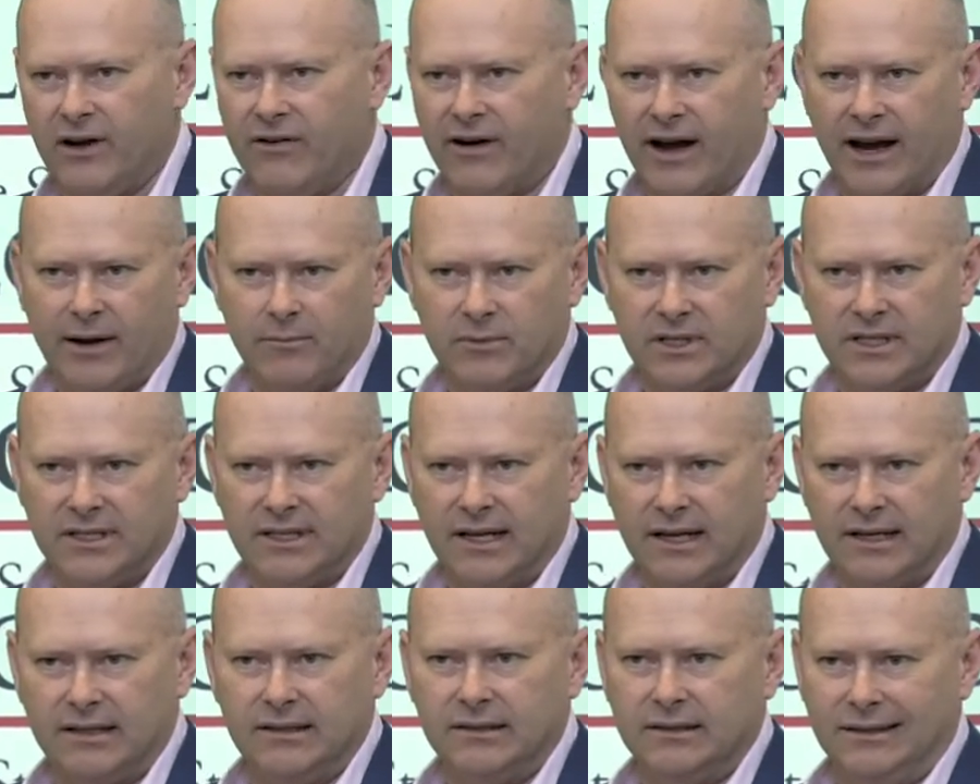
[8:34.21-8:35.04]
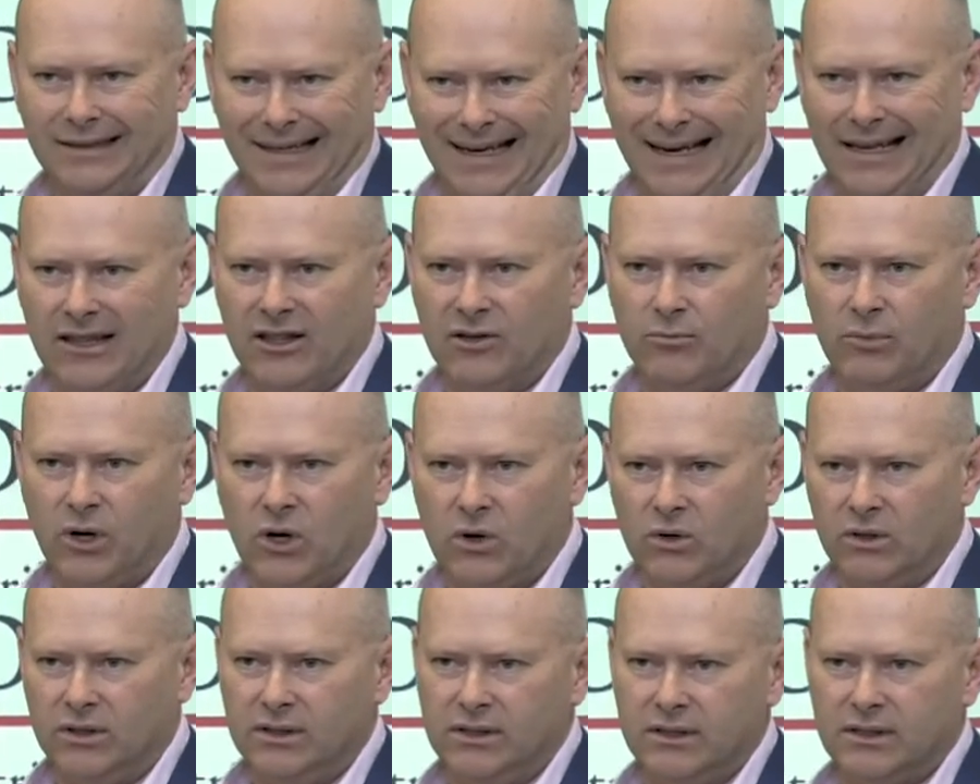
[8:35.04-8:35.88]
grams a tonne in the
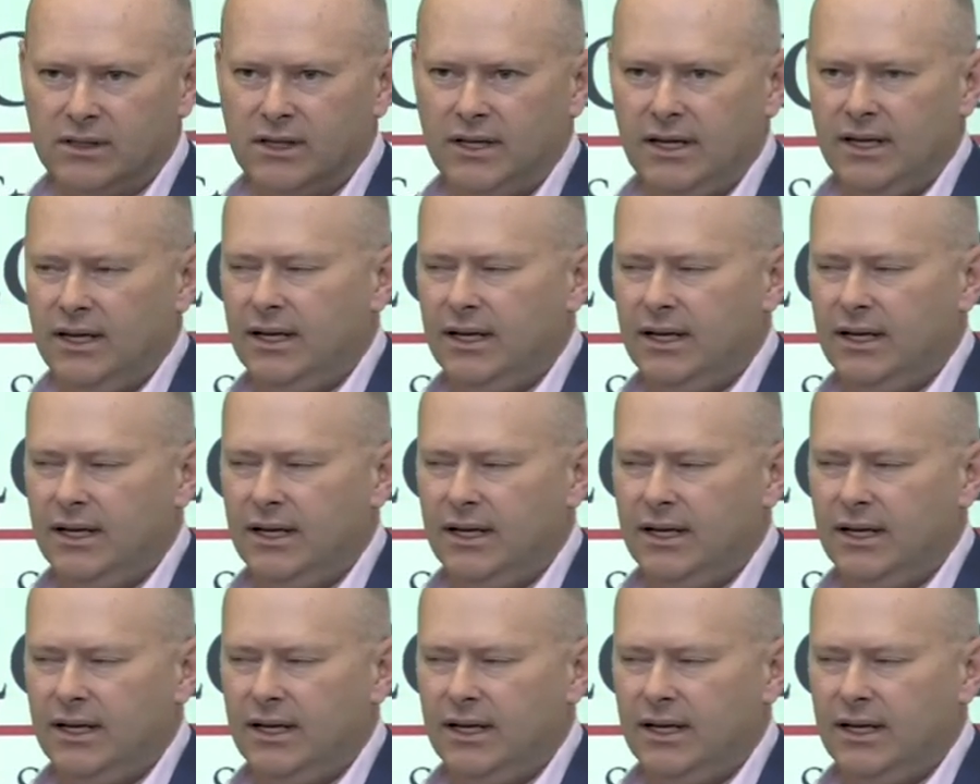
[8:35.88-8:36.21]
boulders.